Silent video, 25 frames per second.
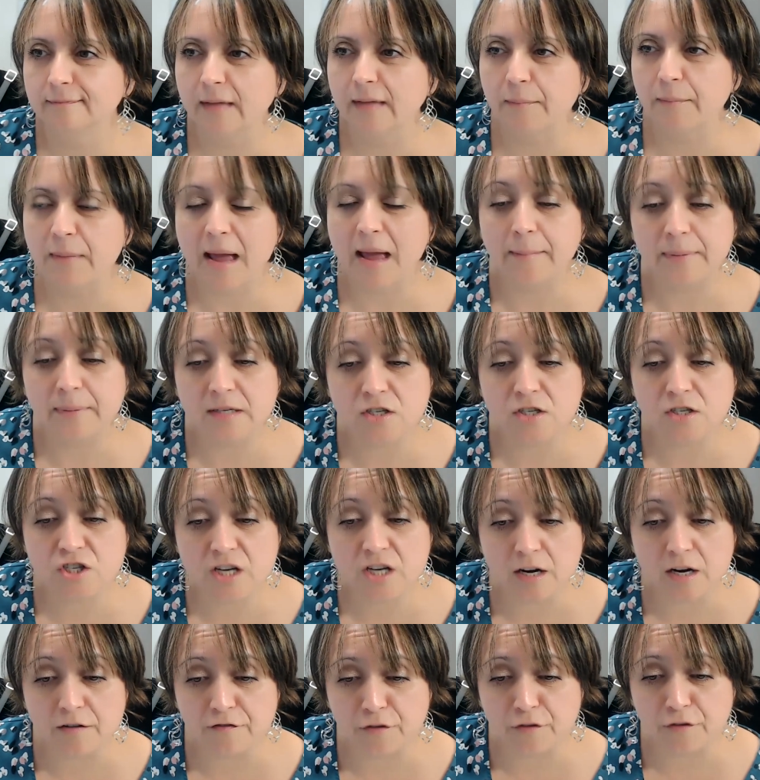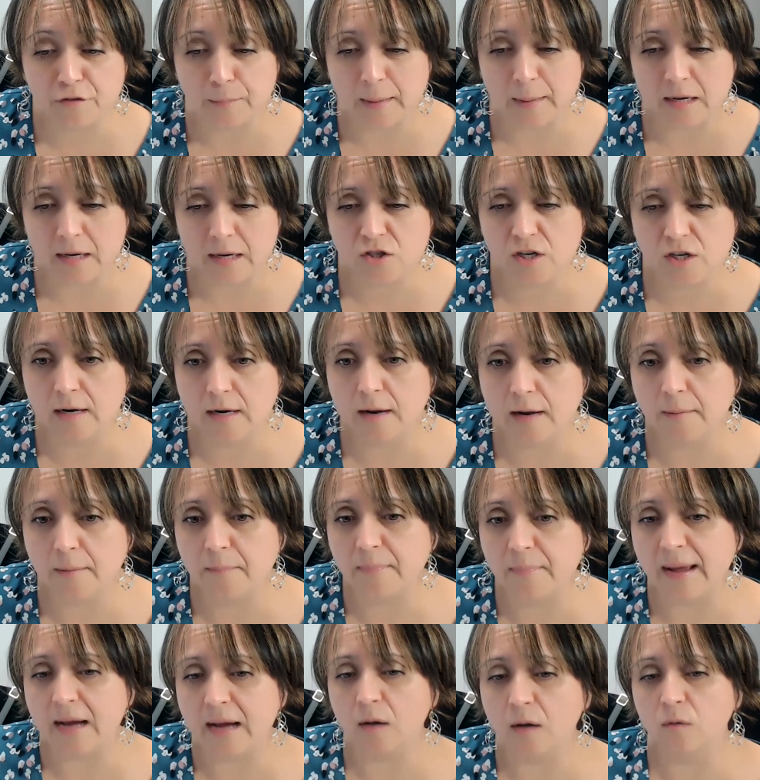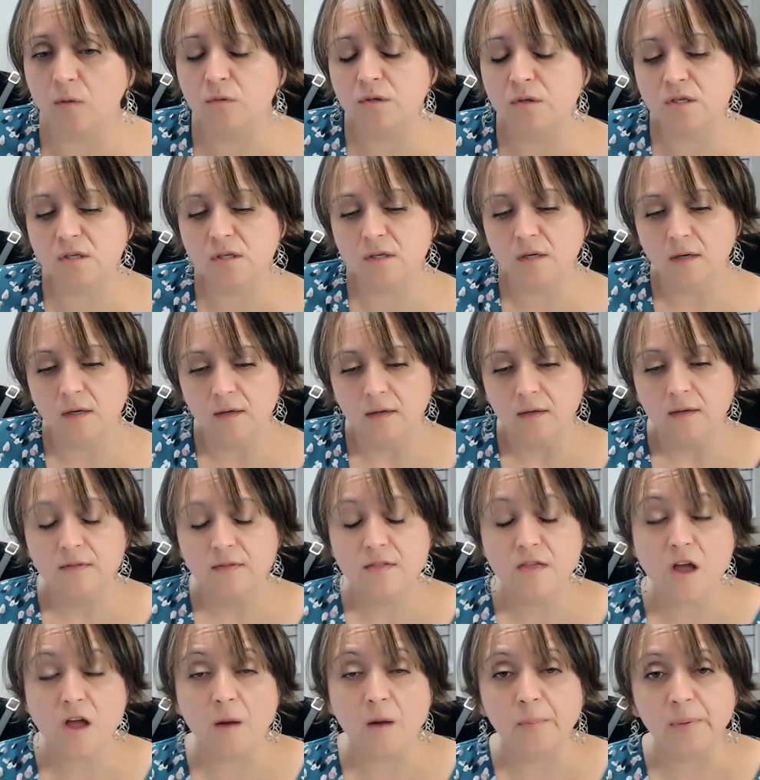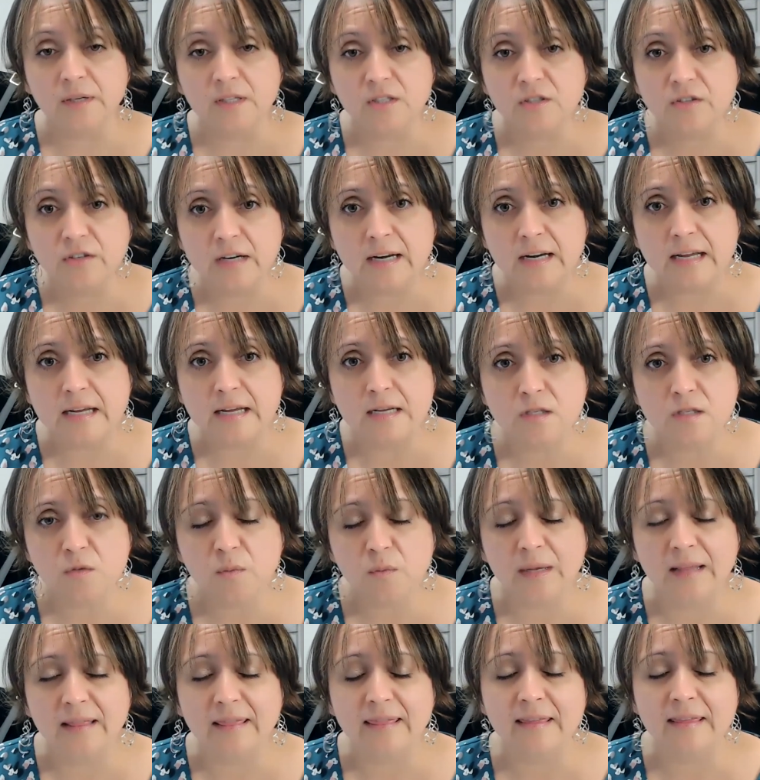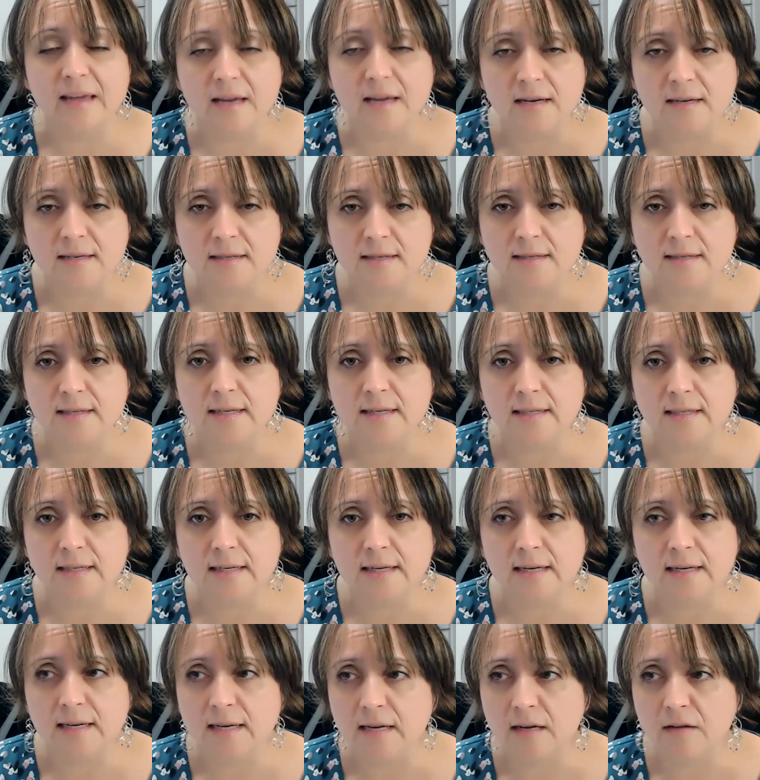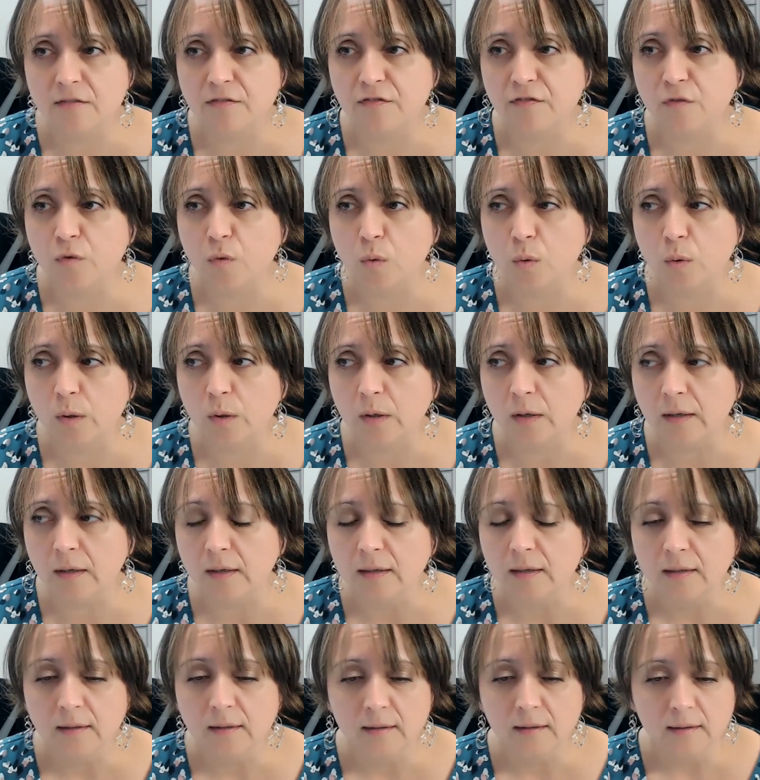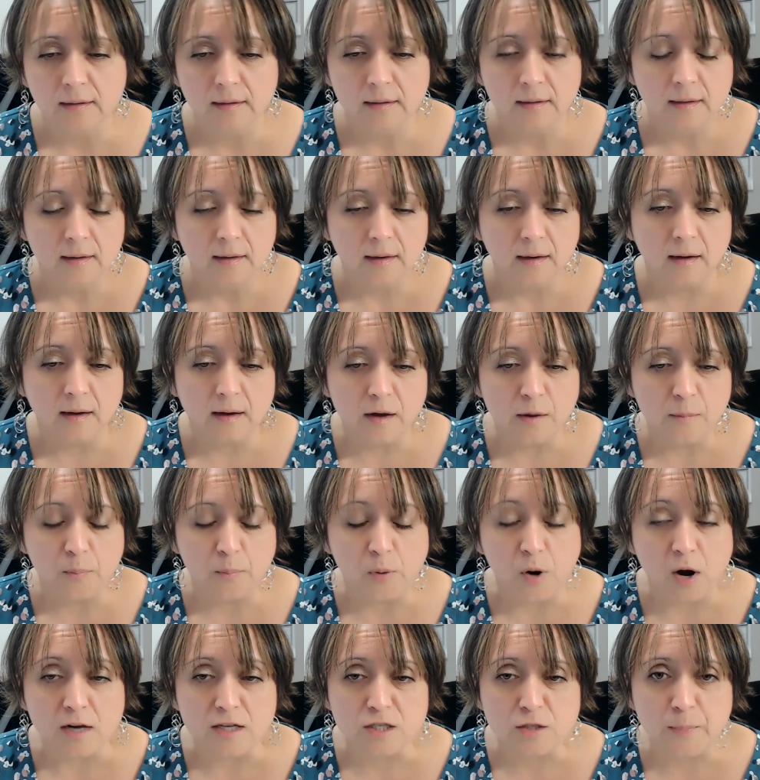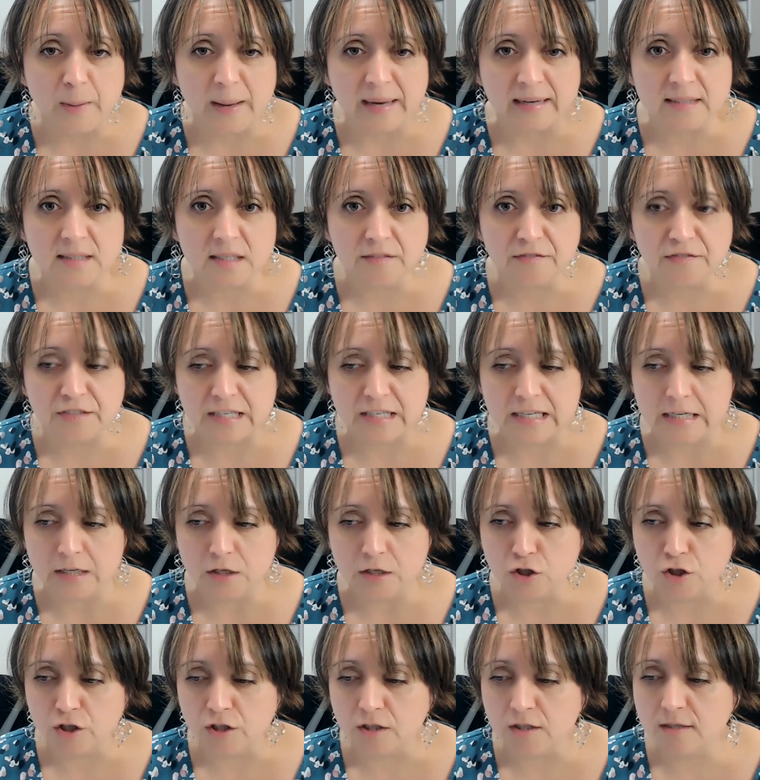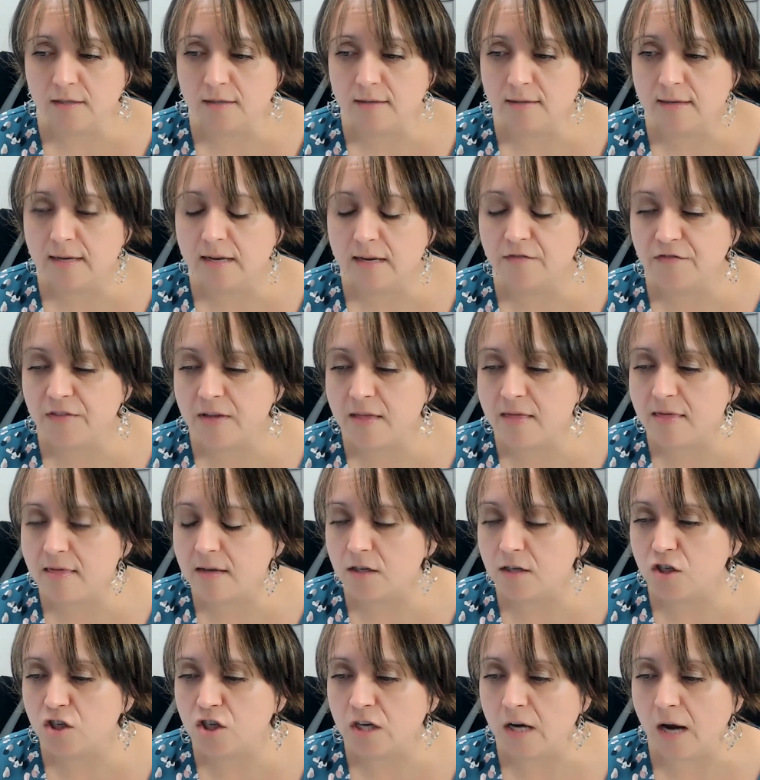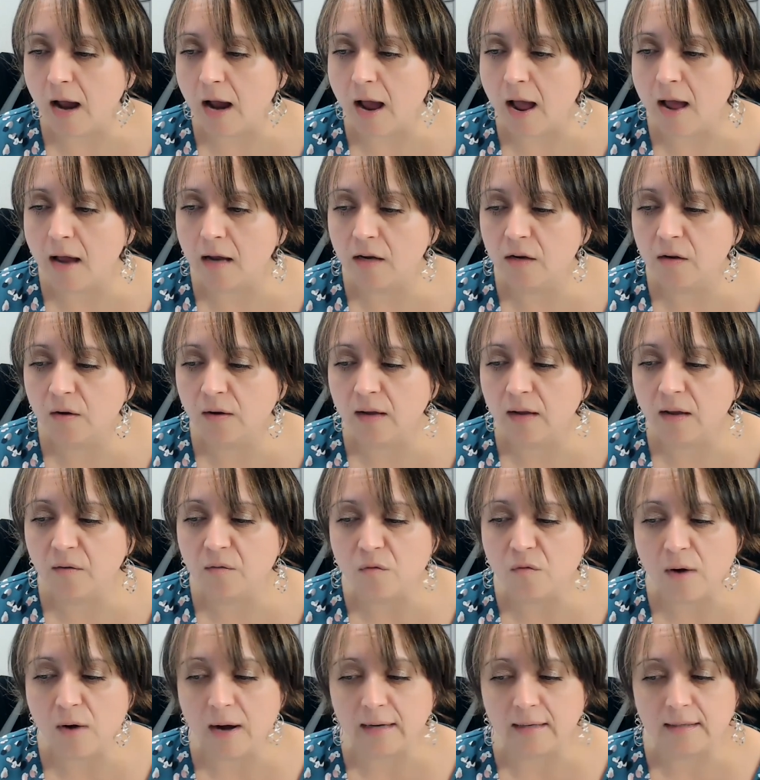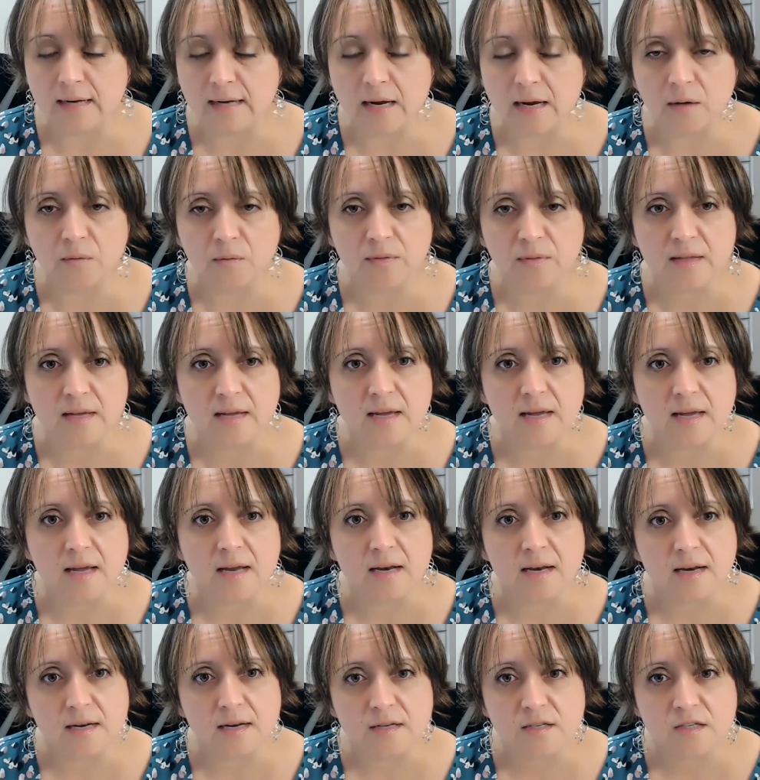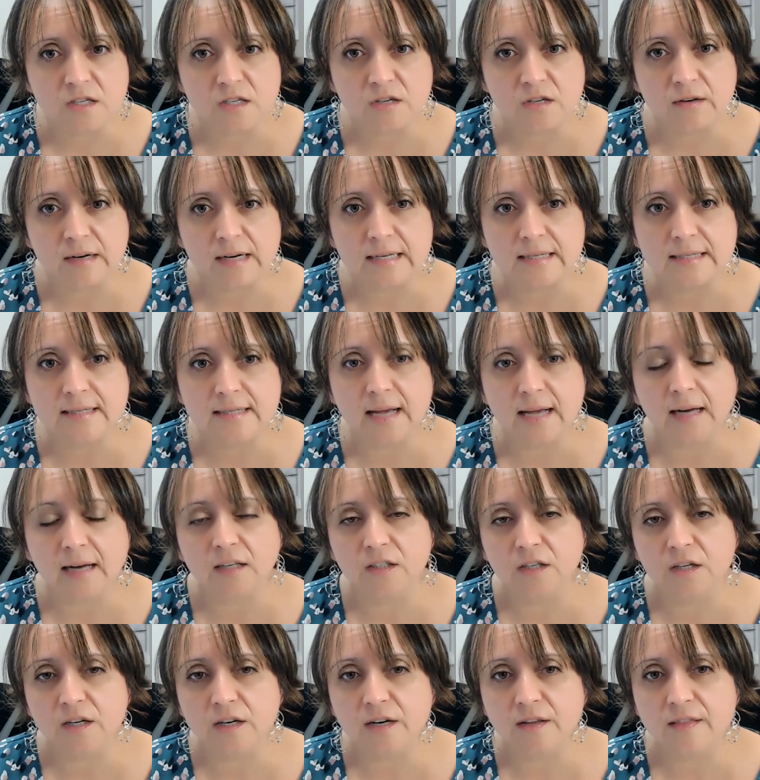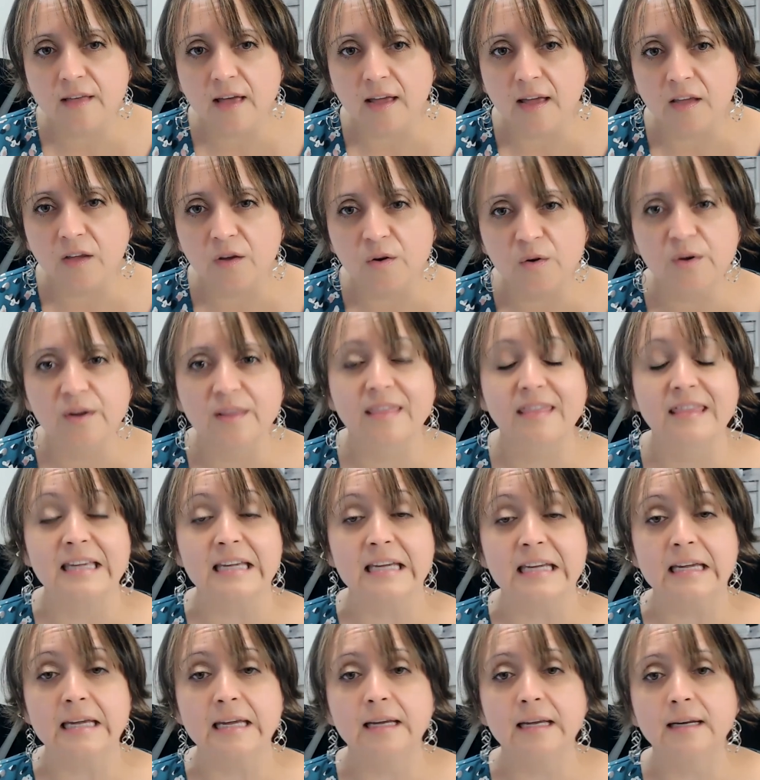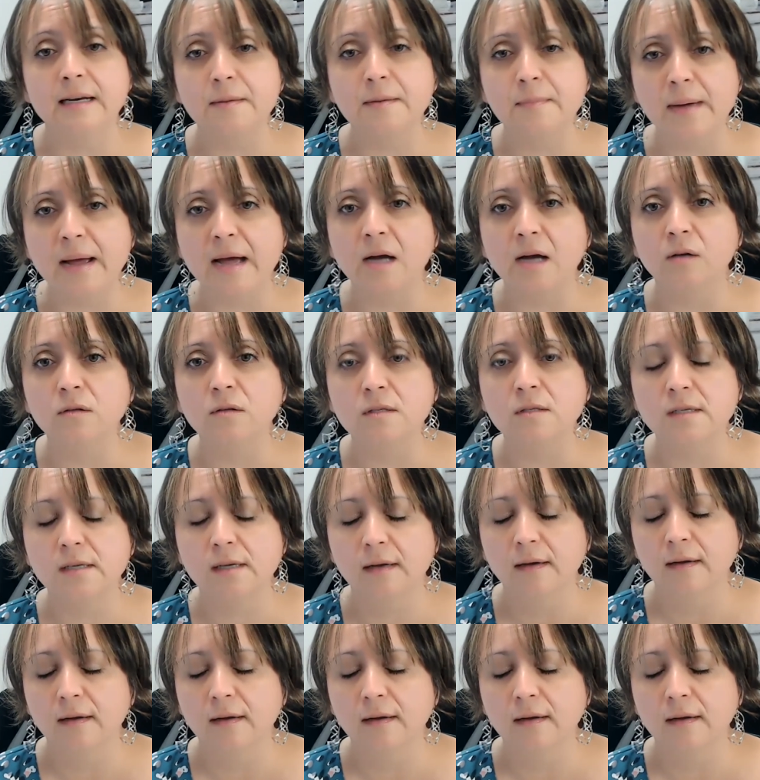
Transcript: happy to share information about the opportunities within CTE for prospective teachers. If in the chat you can write down the industry sector that you're thinking about,